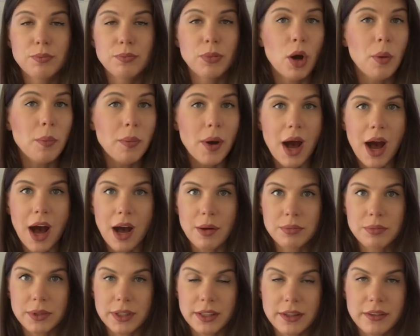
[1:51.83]
pop
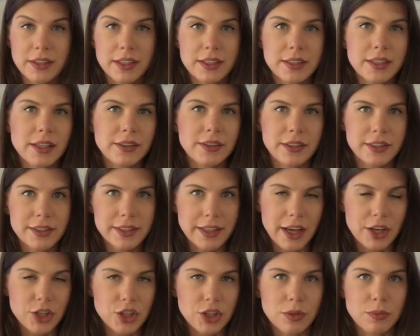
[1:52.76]
up in this
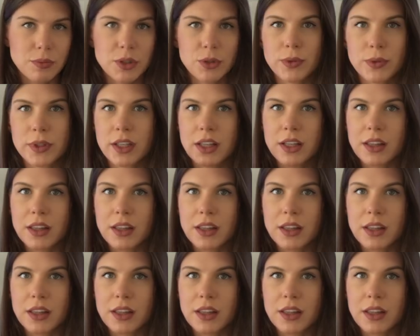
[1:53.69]
intersection between